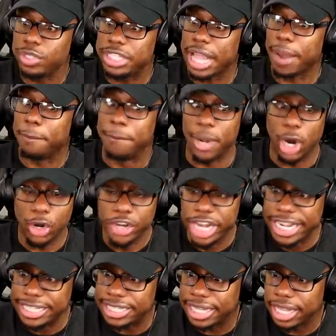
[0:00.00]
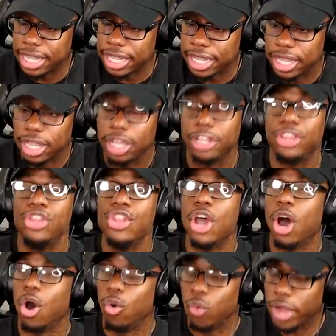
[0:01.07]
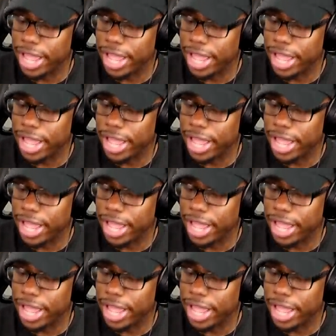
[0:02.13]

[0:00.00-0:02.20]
You said burn it? No